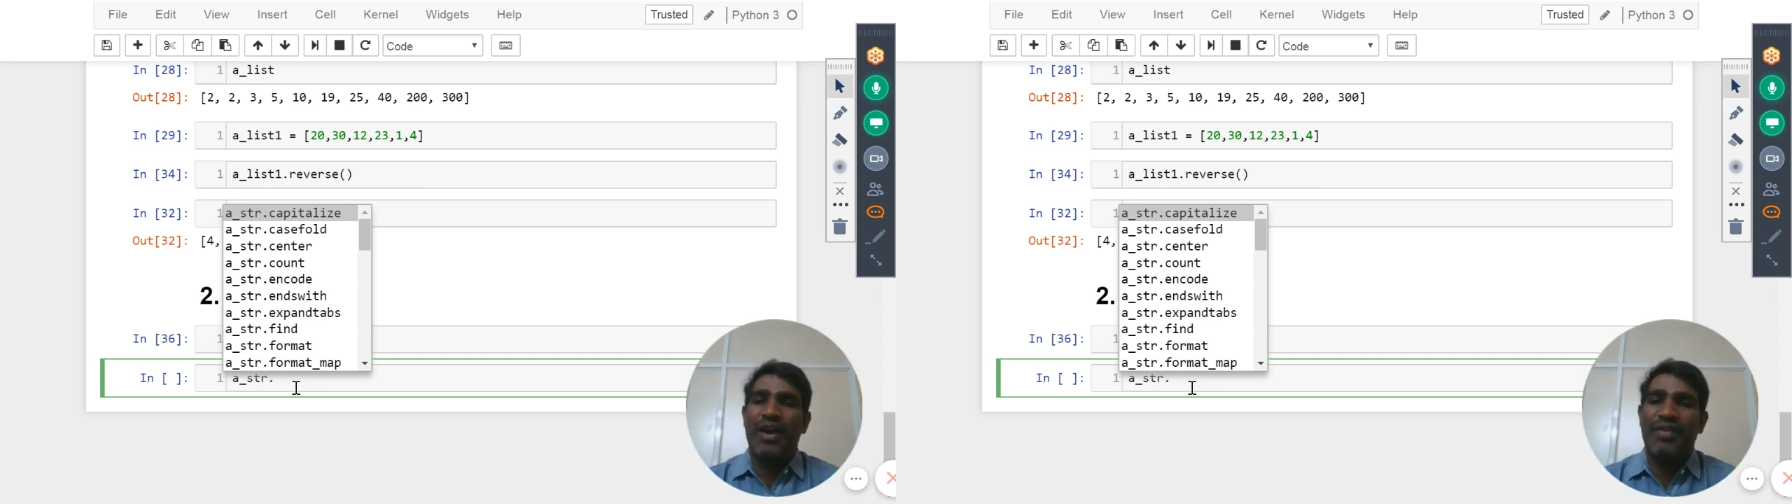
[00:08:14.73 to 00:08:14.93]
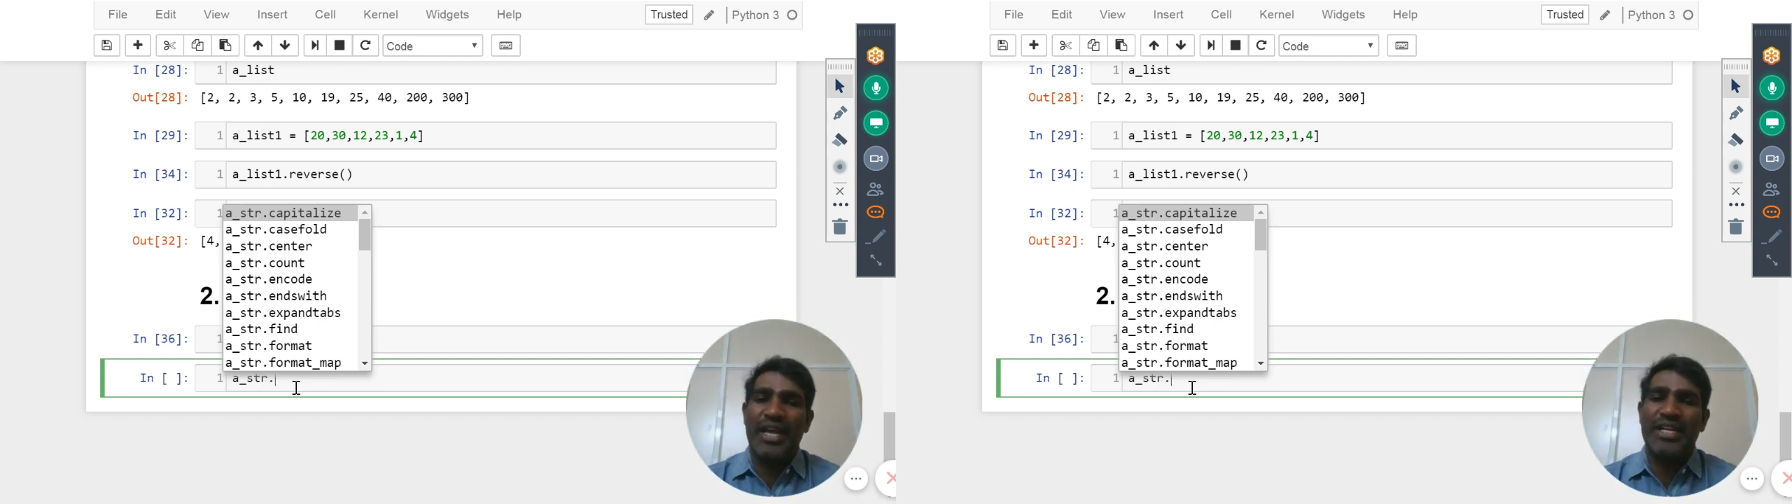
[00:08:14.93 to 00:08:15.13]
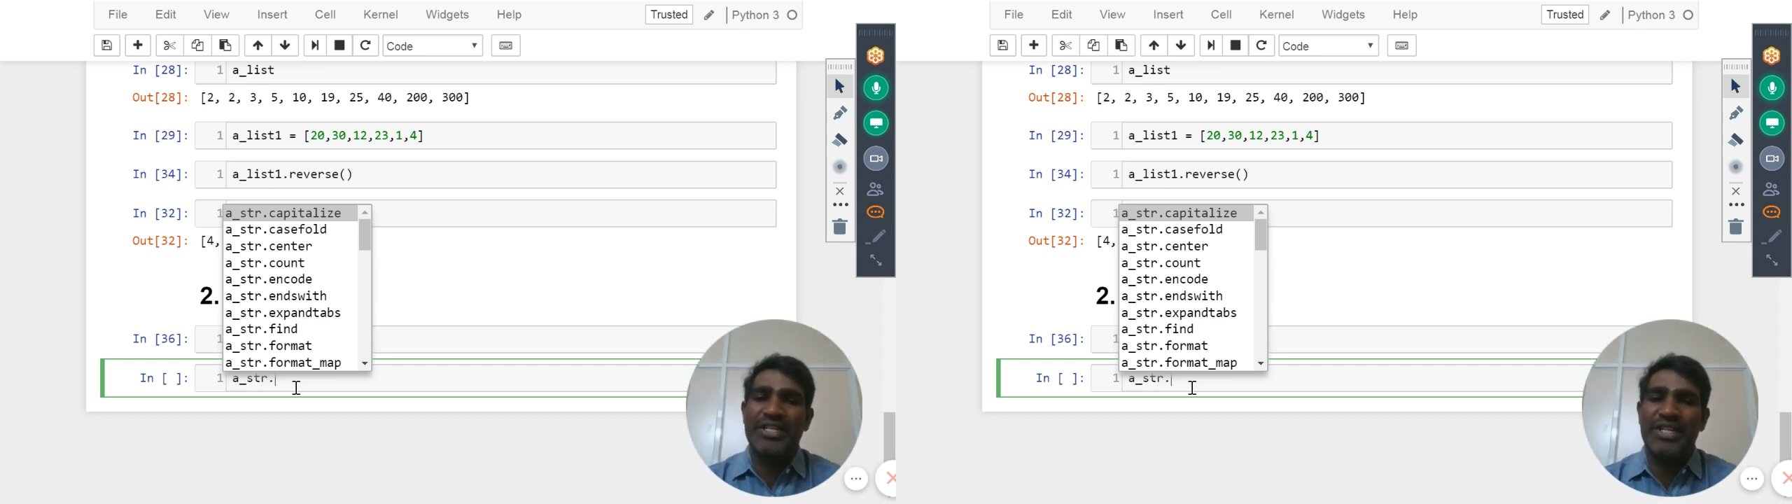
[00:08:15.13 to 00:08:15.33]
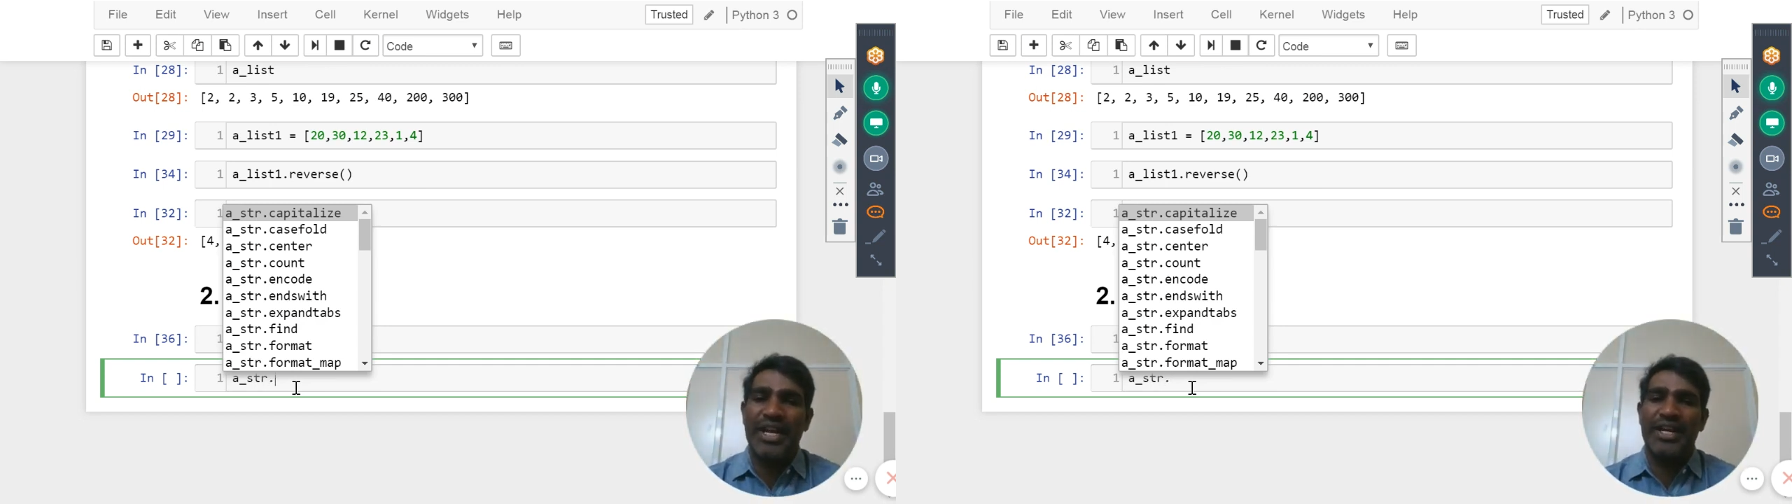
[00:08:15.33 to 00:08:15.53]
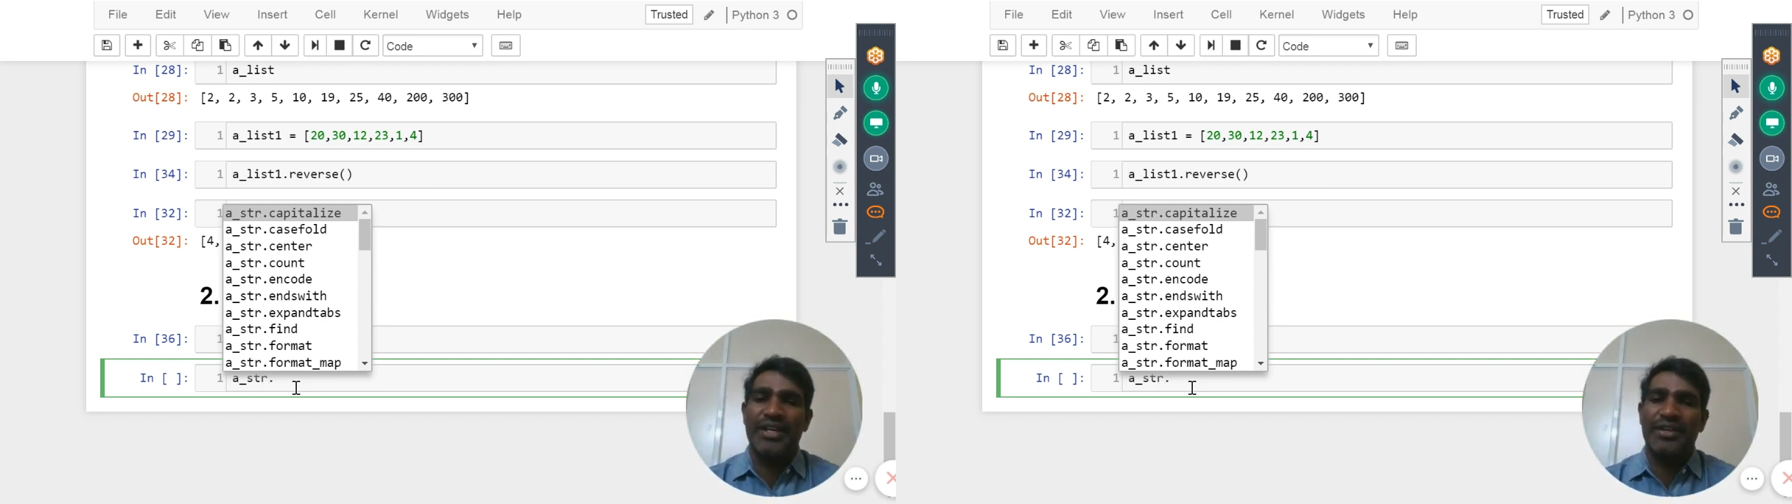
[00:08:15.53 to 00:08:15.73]
have
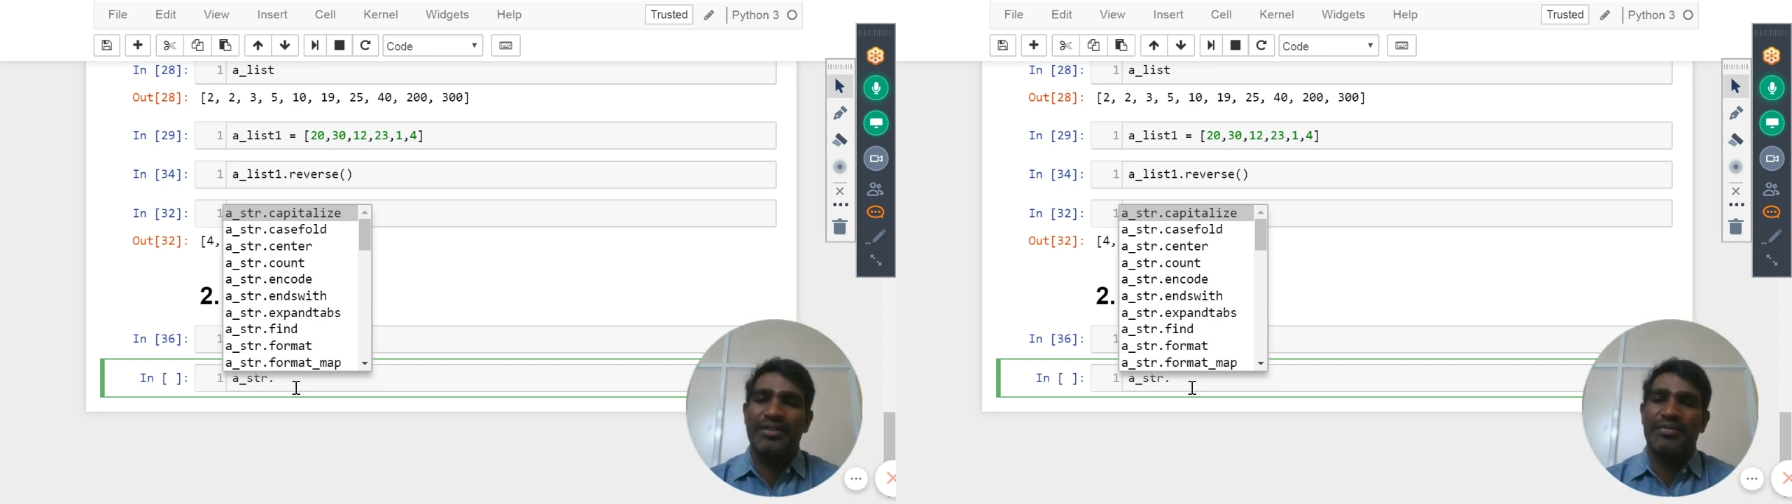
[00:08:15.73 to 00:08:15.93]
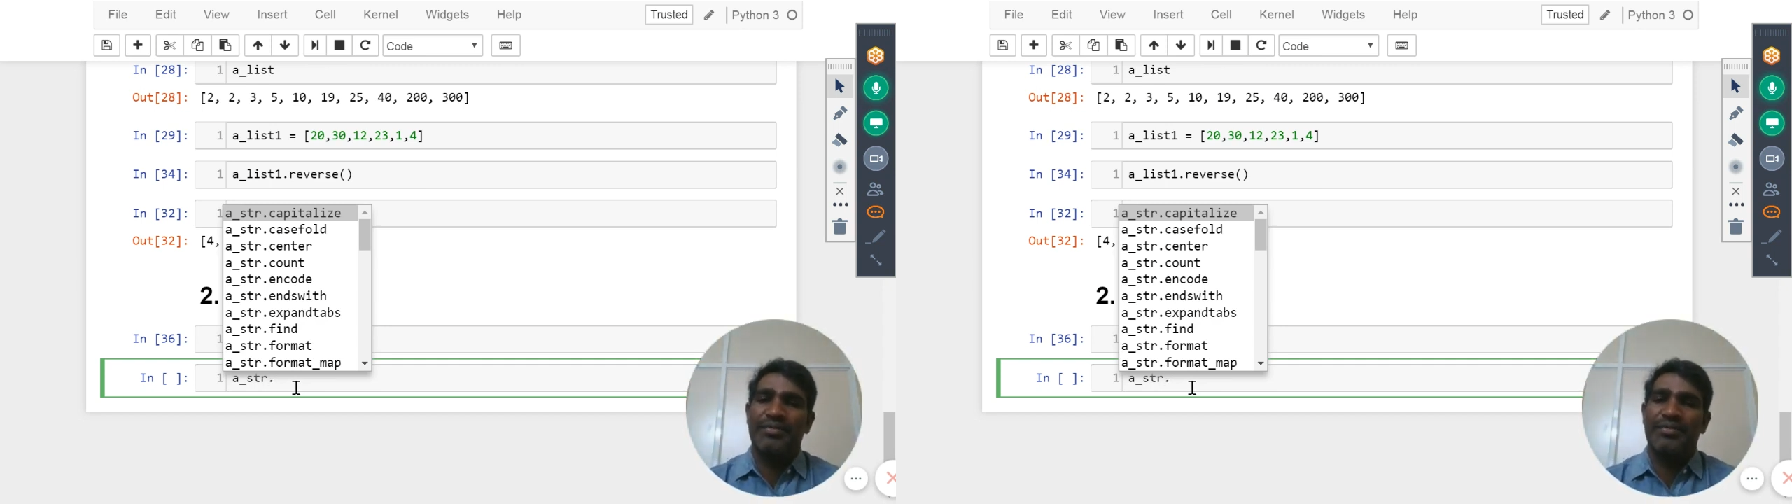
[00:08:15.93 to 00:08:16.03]
extend.